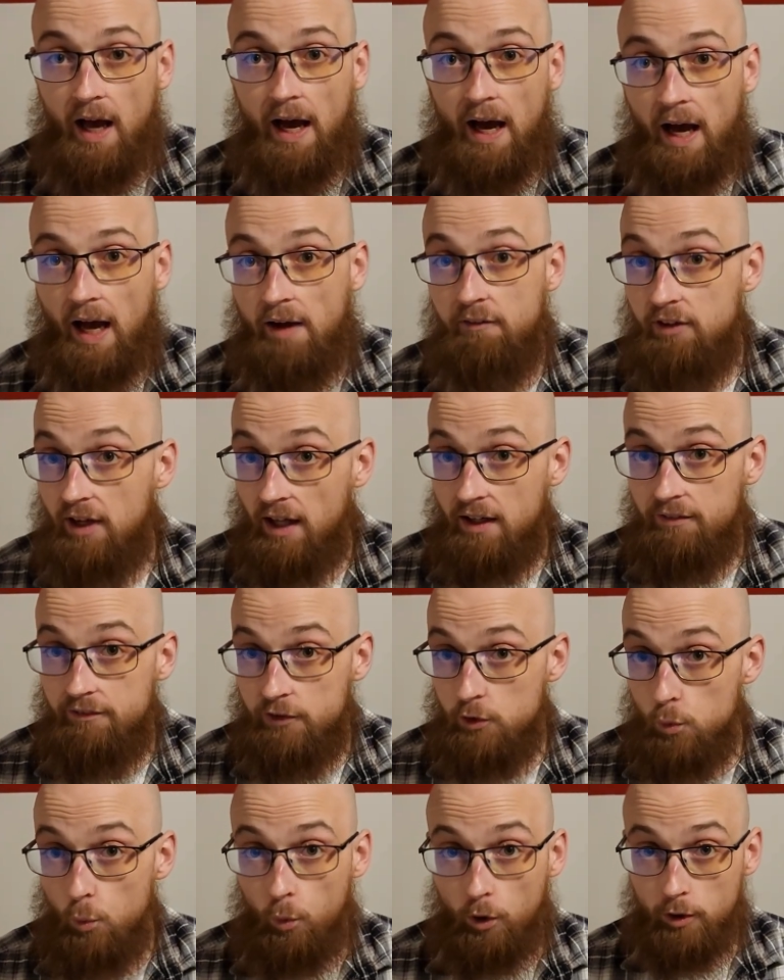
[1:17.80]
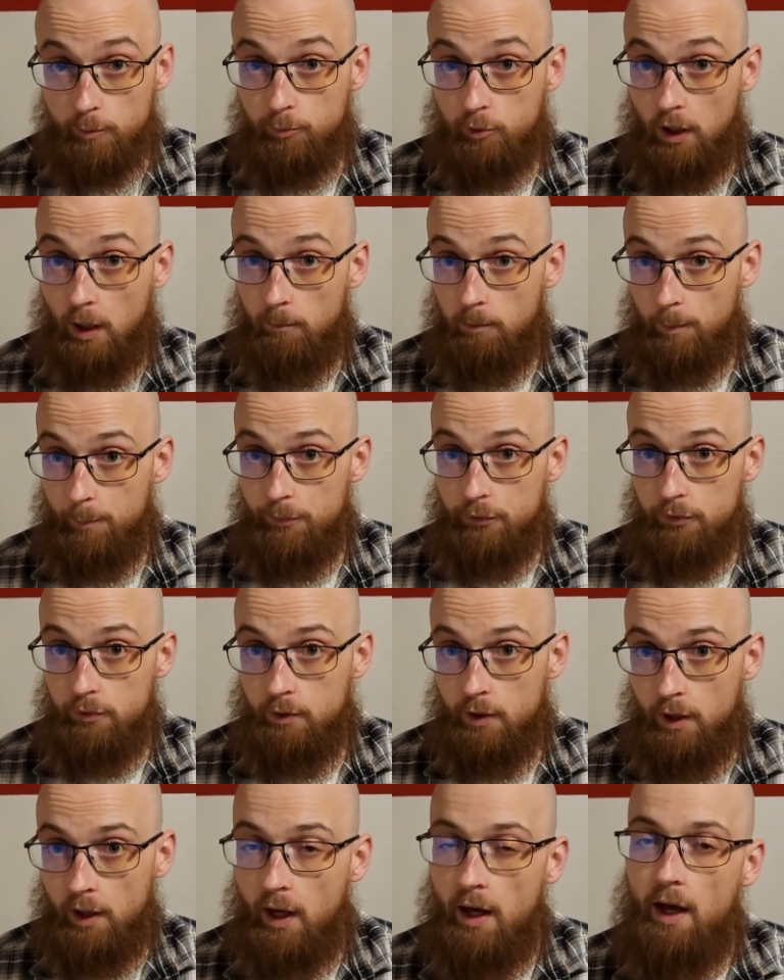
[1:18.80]
I've got a few word problems.
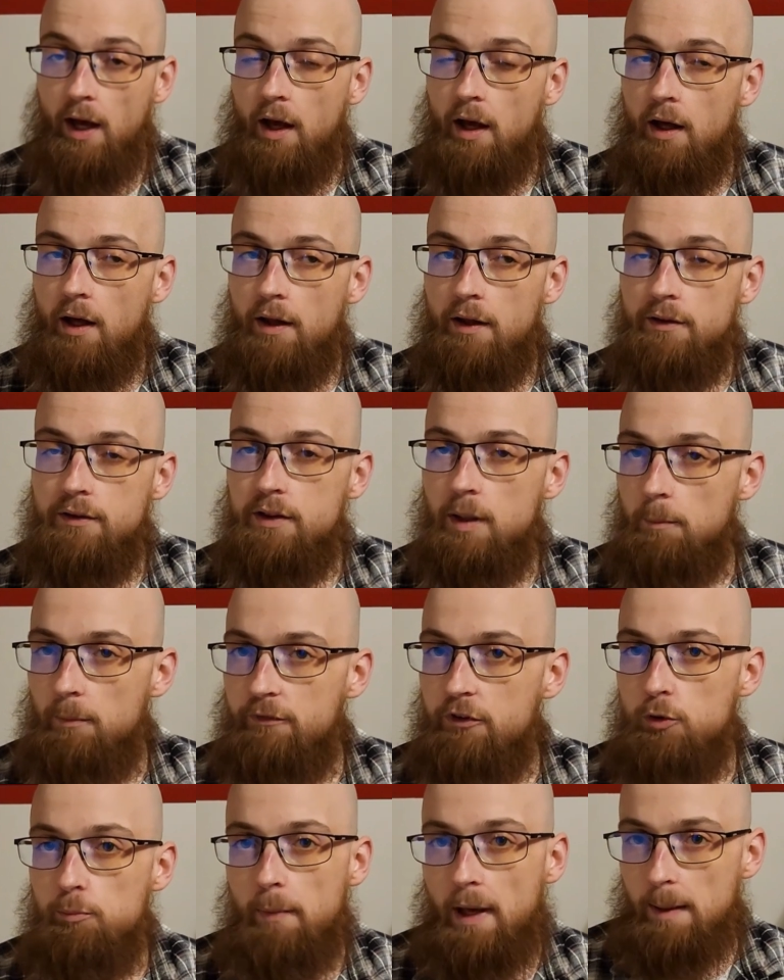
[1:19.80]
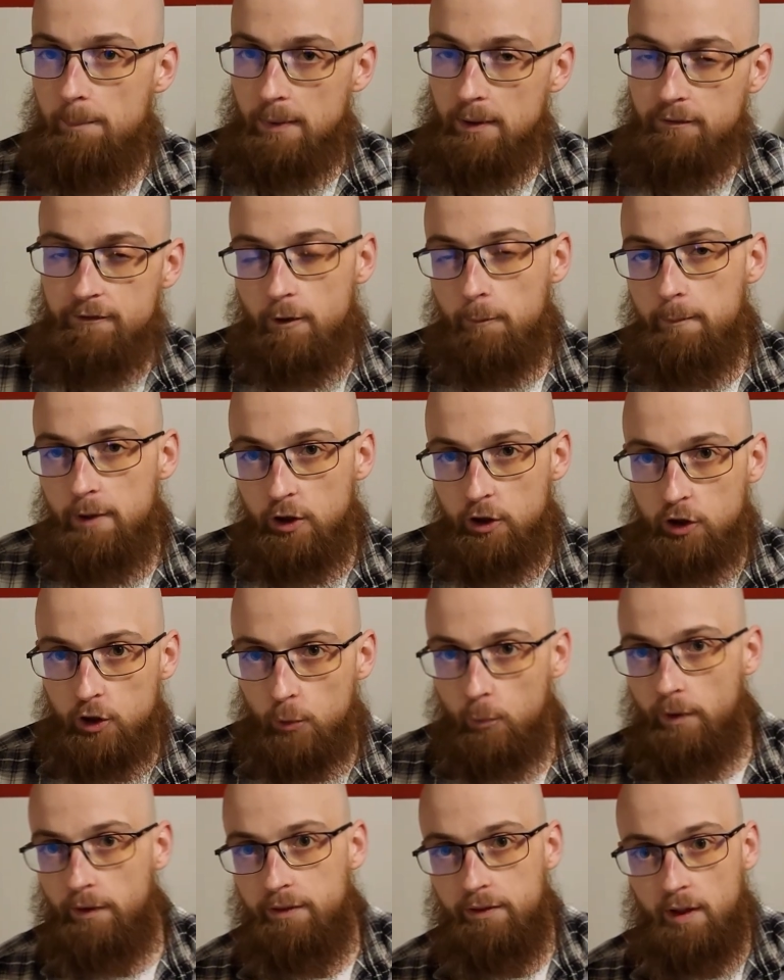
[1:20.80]
Some of you may be familiar
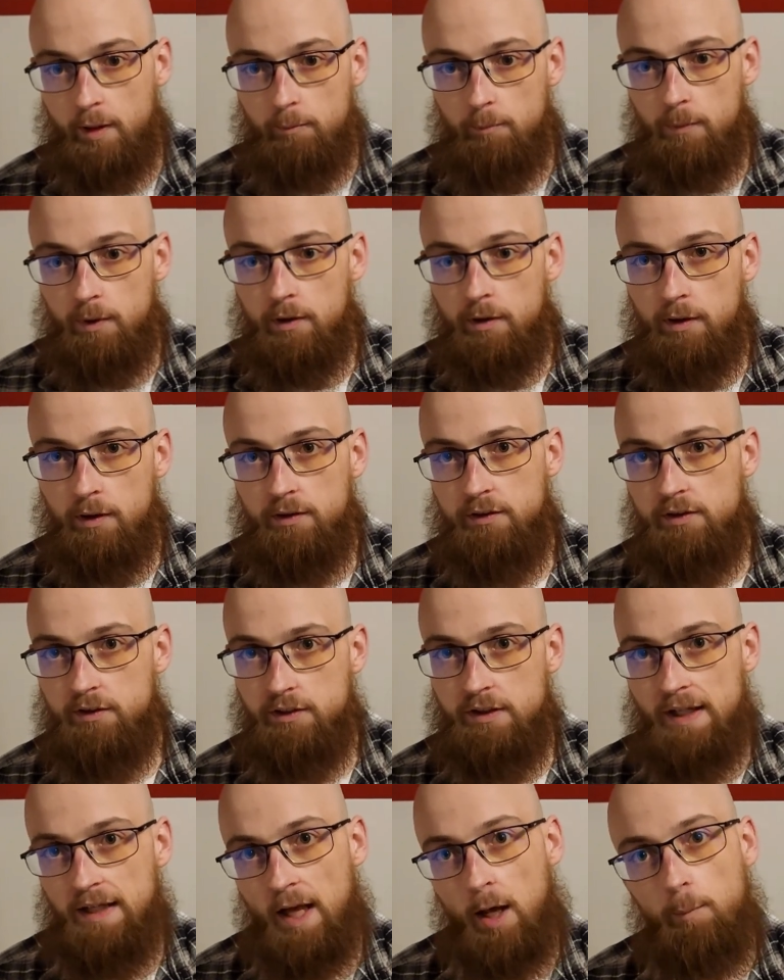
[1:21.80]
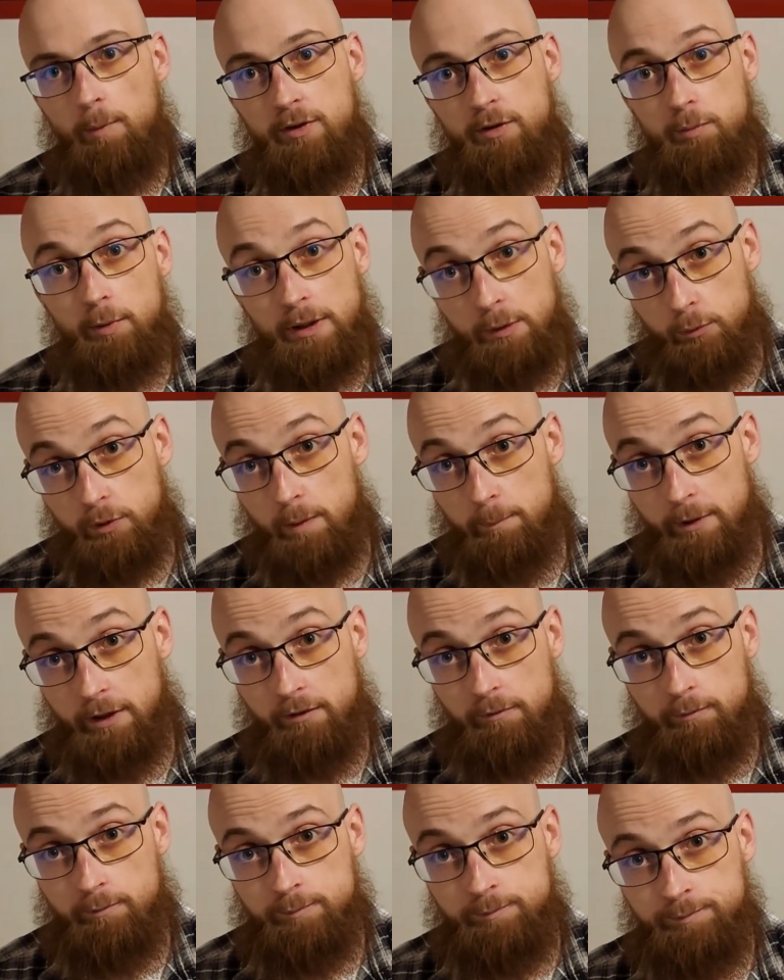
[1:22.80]
with them to help explain what I mean.
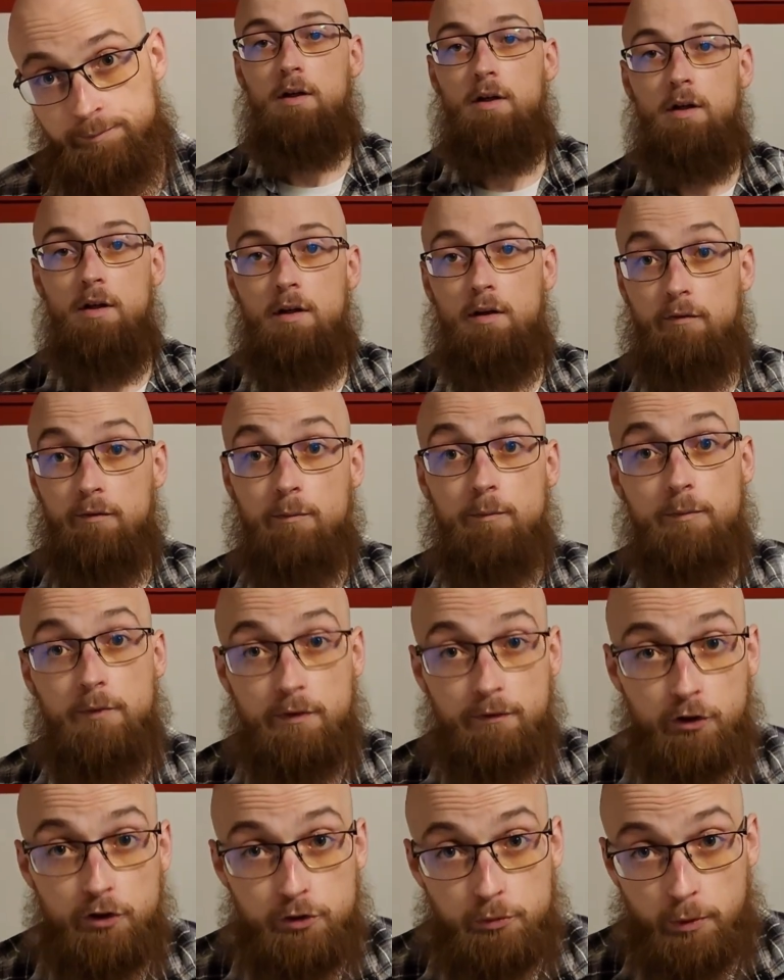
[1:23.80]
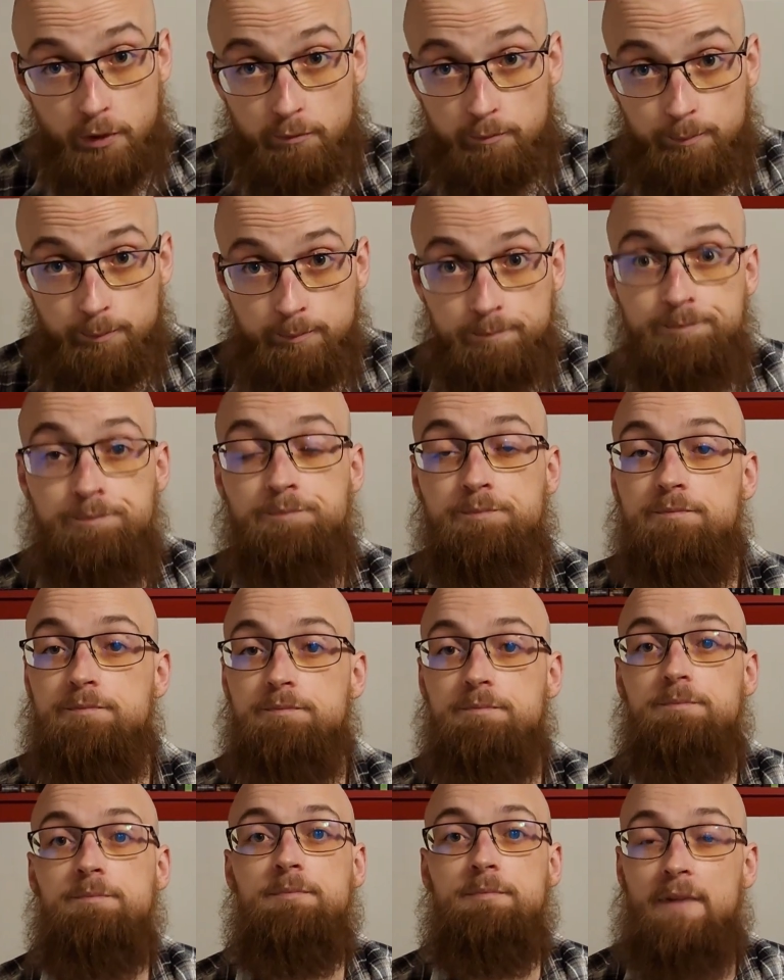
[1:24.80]
The first one,
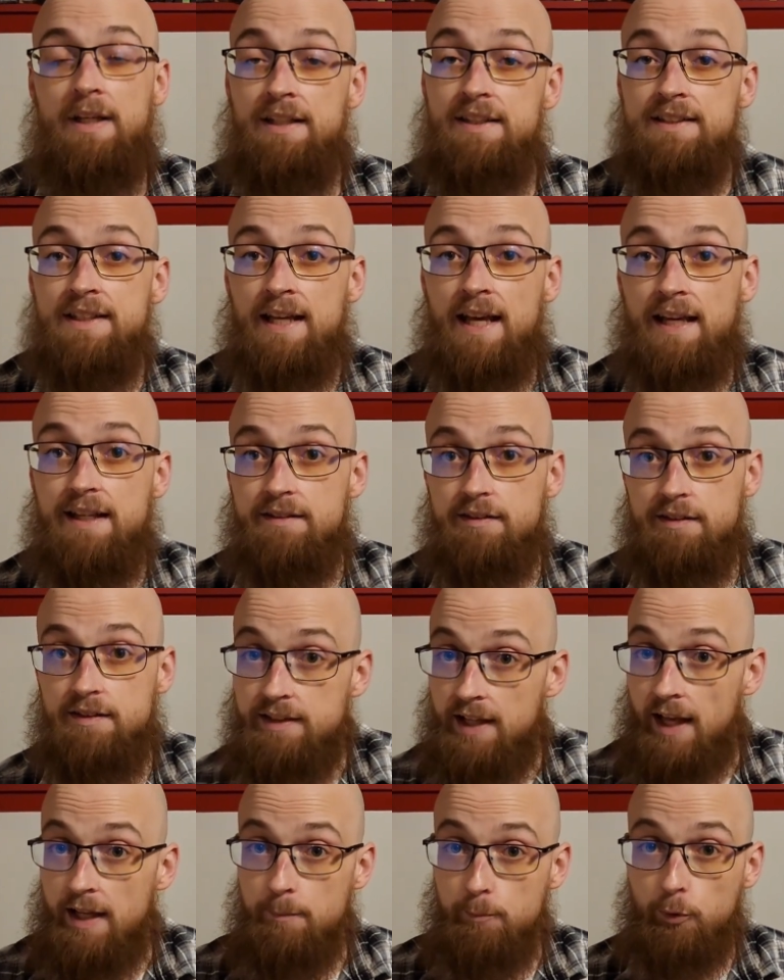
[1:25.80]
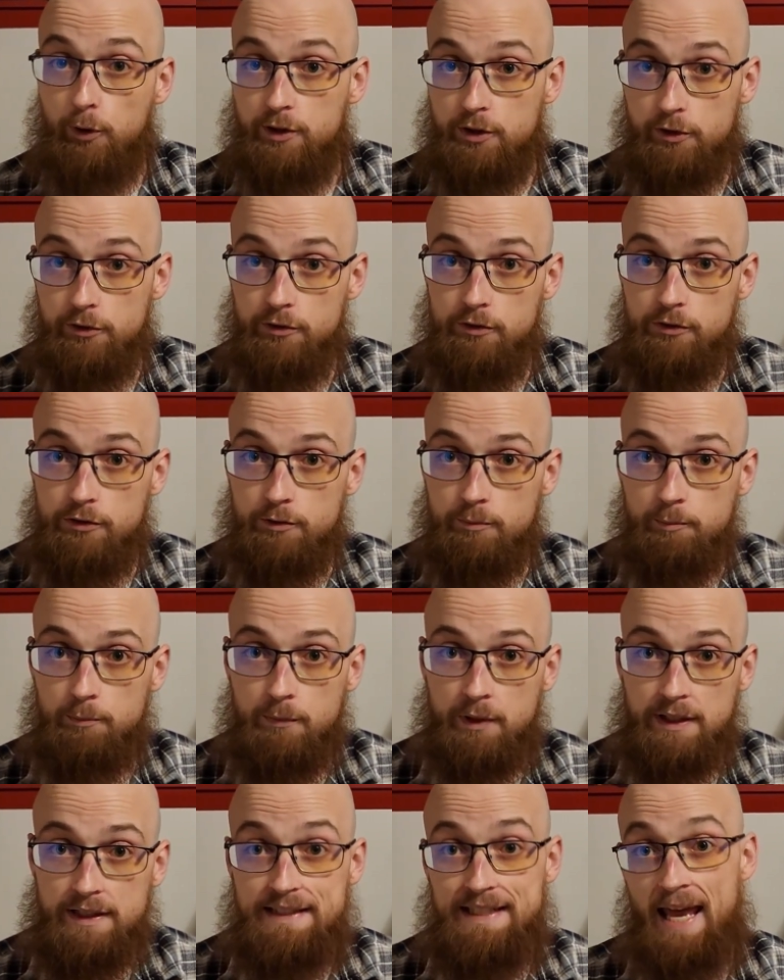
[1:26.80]
it takes ten printers,
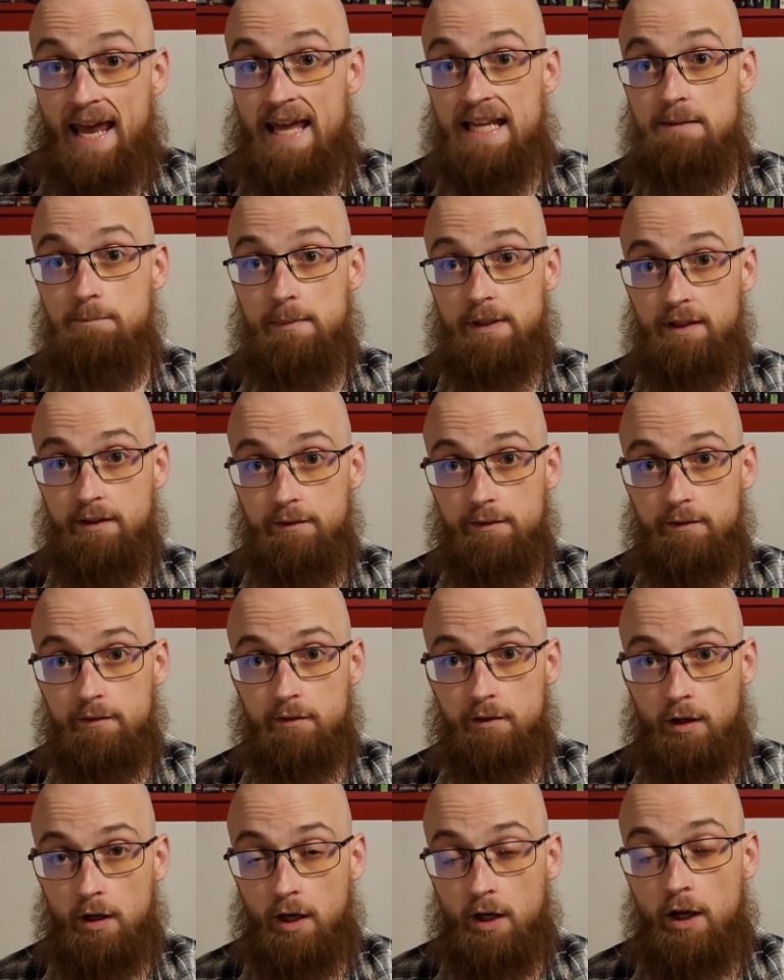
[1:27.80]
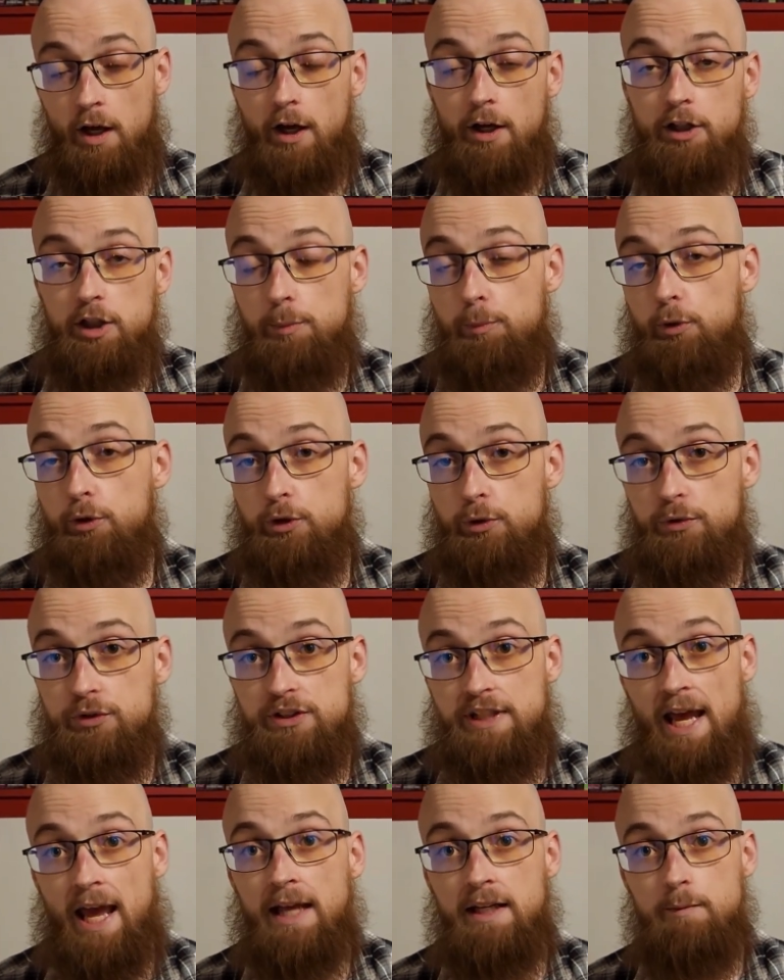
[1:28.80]
ten minutes, to produce
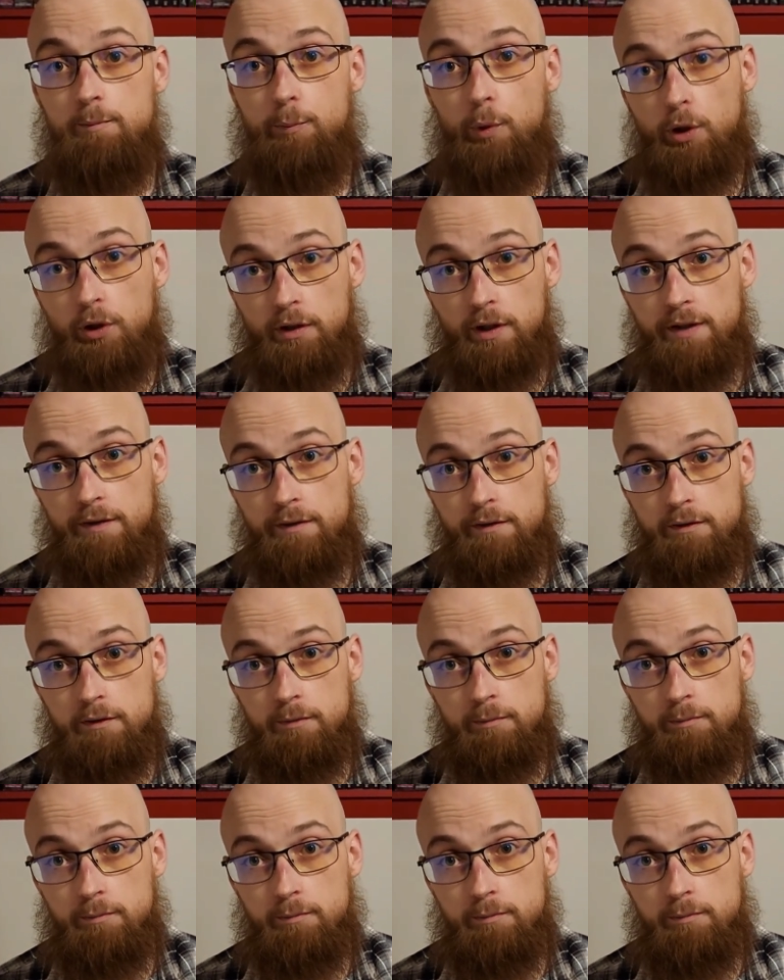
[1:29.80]
ten booklets.